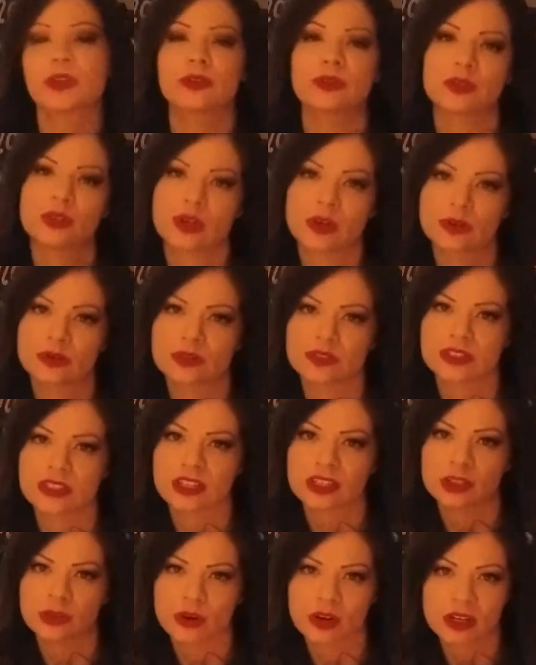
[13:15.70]
knows
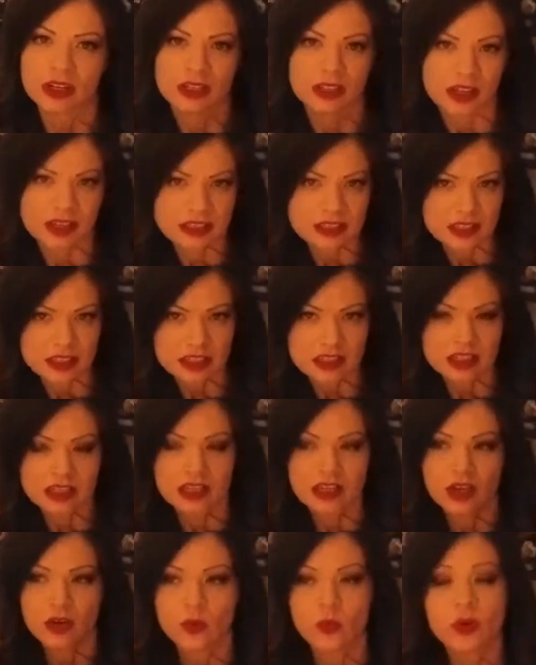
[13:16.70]
that you are connected
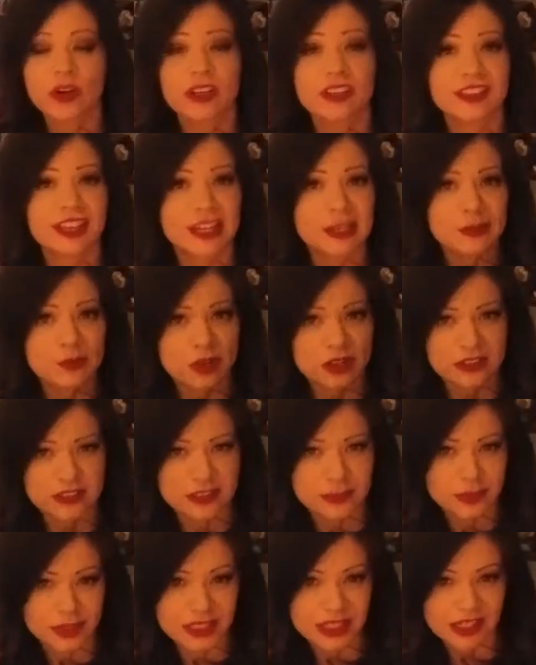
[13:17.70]
where they want to
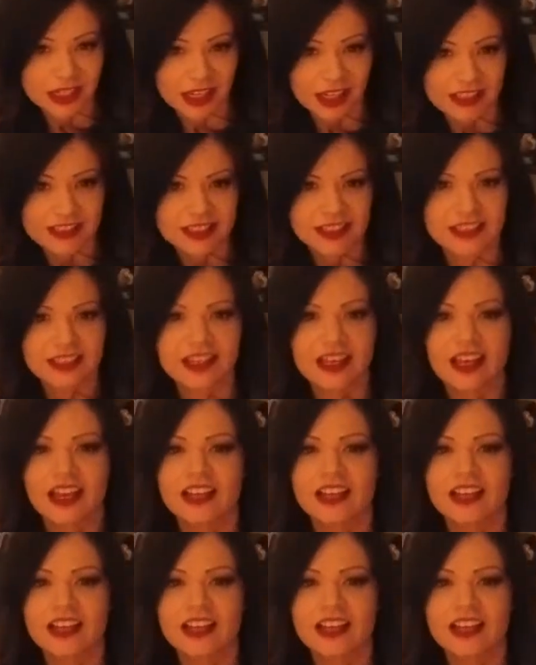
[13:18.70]
be connected.